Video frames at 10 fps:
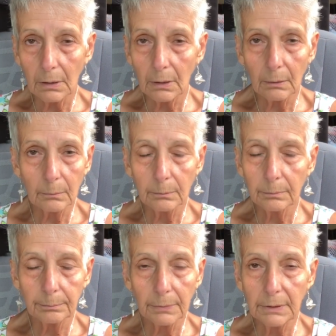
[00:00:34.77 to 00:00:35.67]
uh,
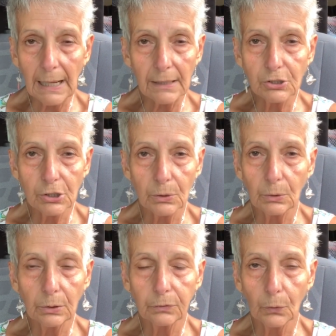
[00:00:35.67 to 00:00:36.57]

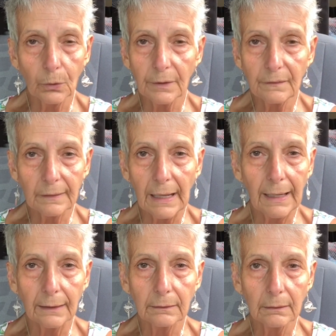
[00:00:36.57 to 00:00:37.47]
national forest
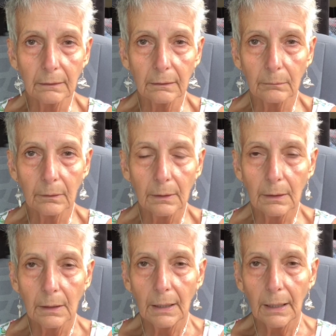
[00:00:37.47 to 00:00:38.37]
land.
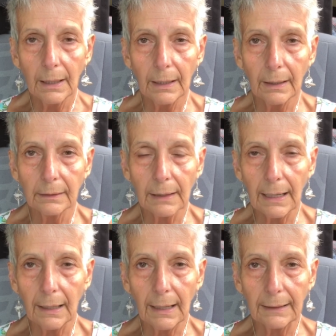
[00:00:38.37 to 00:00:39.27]
And uh,
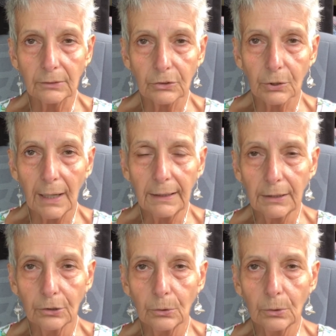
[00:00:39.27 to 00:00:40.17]
I tried
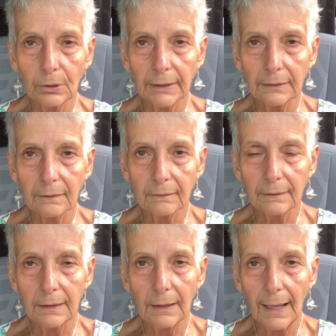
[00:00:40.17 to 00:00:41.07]
to Google it to
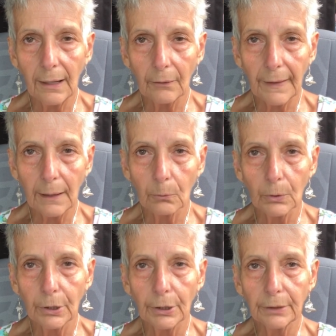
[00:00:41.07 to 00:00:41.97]
see how that
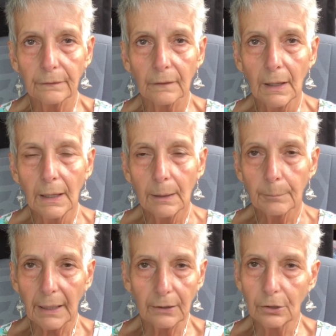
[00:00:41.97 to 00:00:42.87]
works,
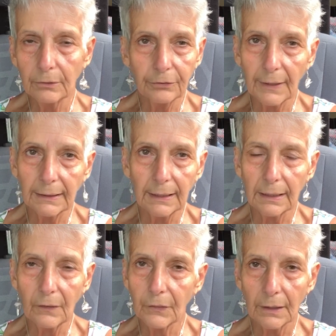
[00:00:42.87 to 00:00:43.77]
but I couldn't find
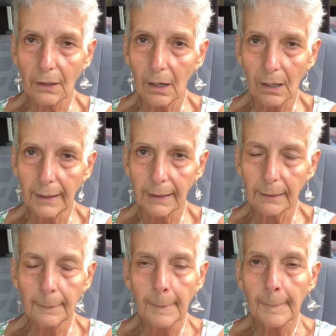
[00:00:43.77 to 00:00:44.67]
anything on it.